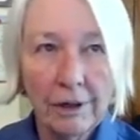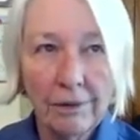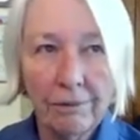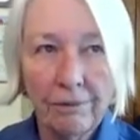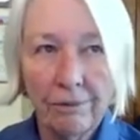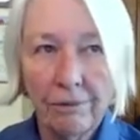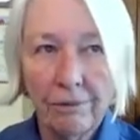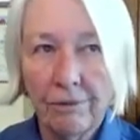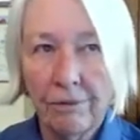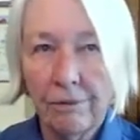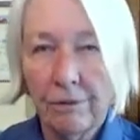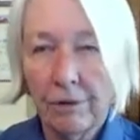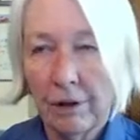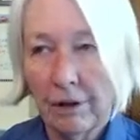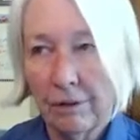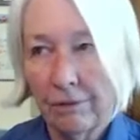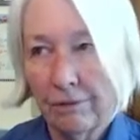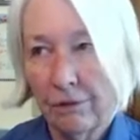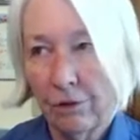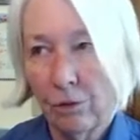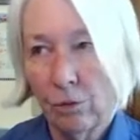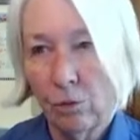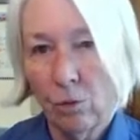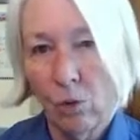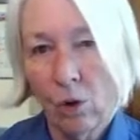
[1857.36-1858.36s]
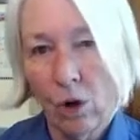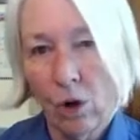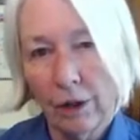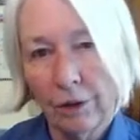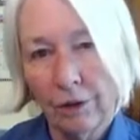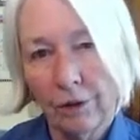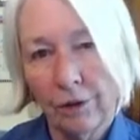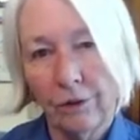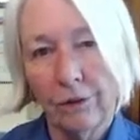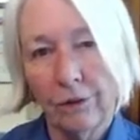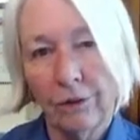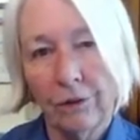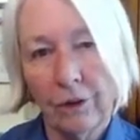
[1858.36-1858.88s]
if you
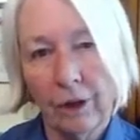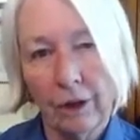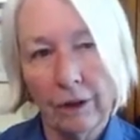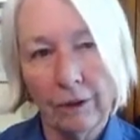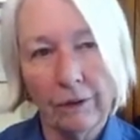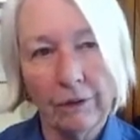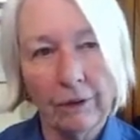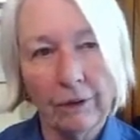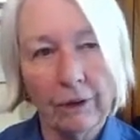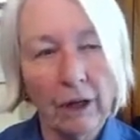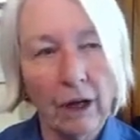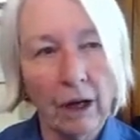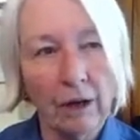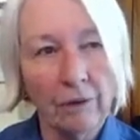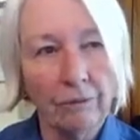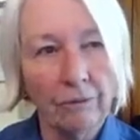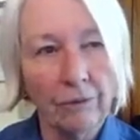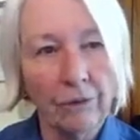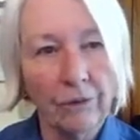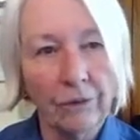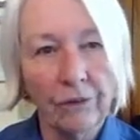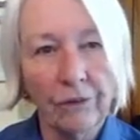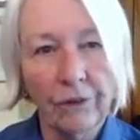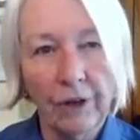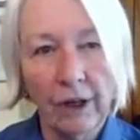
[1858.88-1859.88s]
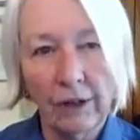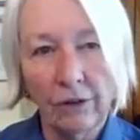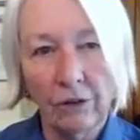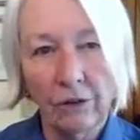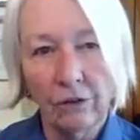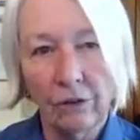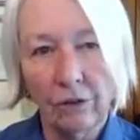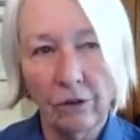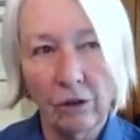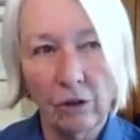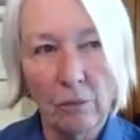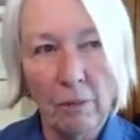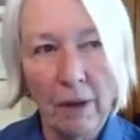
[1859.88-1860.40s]
want to start the
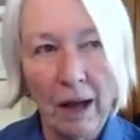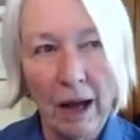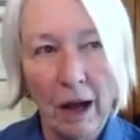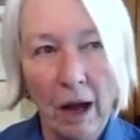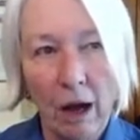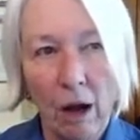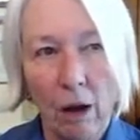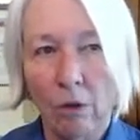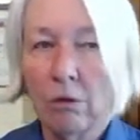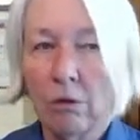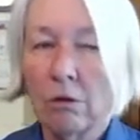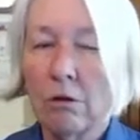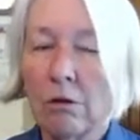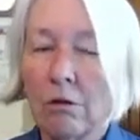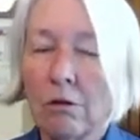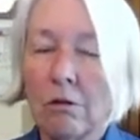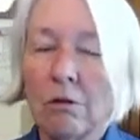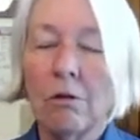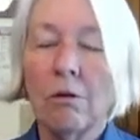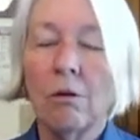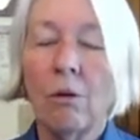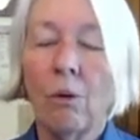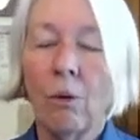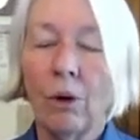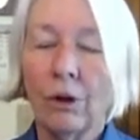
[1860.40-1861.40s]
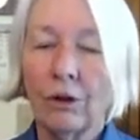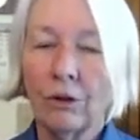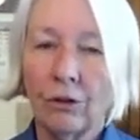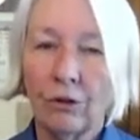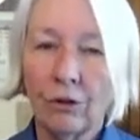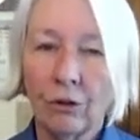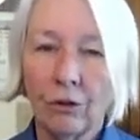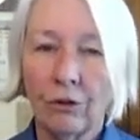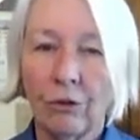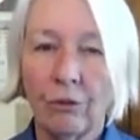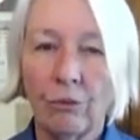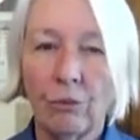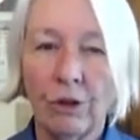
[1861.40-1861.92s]
conversation about what
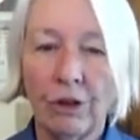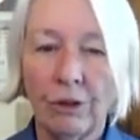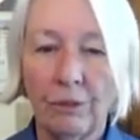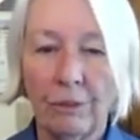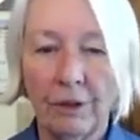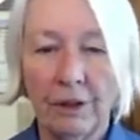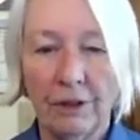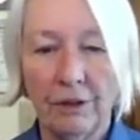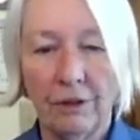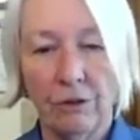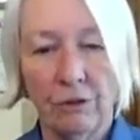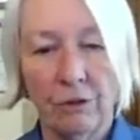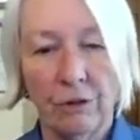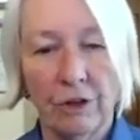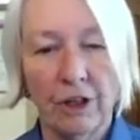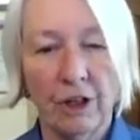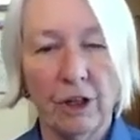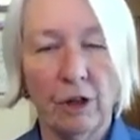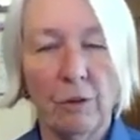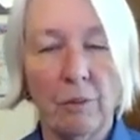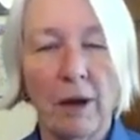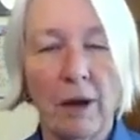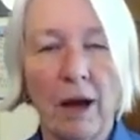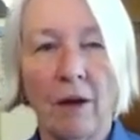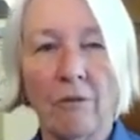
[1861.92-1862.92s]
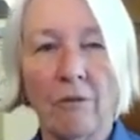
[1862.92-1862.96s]
should we be doing